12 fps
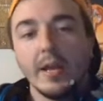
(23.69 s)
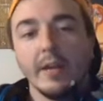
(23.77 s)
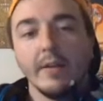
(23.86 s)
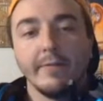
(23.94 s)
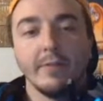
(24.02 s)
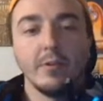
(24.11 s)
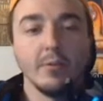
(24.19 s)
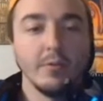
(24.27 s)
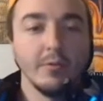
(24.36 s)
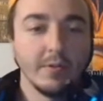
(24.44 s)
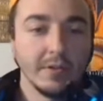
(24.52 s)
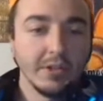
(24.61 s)
If you're
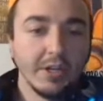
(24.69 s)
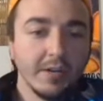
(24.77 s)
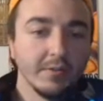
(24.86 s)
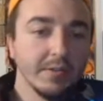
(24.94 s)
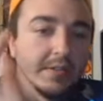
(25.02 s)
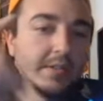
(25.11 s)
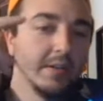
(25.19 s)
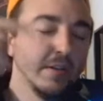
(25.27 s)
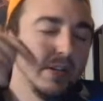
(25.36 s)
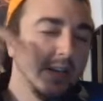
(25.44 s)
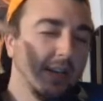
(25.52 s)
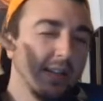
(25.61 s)
new to the channel, consider
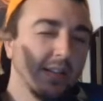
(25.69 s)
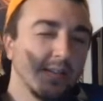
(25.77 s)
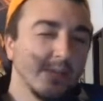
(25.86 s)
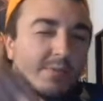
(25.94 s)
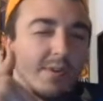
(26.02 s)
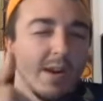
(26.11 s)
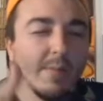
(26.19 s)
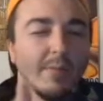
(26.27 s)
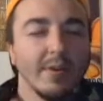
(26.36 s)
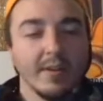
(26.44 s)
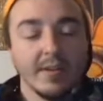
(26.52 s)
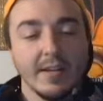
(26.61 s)
hitting that subscribe
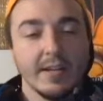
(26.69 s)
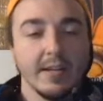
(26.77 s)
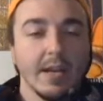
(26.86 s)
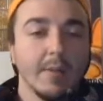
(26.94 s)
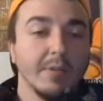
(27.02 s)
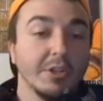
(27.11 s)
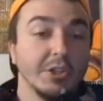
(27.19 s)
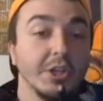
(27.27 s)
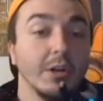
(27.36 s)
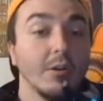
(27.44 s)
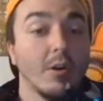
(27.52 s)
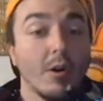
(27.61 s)
button, like, comment,
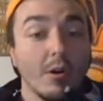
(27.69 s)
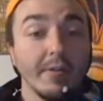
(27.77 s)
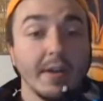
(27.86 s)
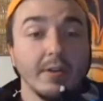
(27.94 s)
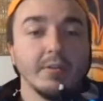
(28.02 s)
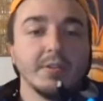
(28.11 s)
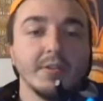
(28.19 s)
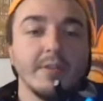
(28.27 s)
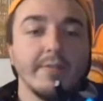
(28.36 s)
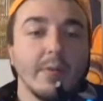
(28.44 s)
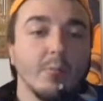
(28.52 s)
share, all that good stuff.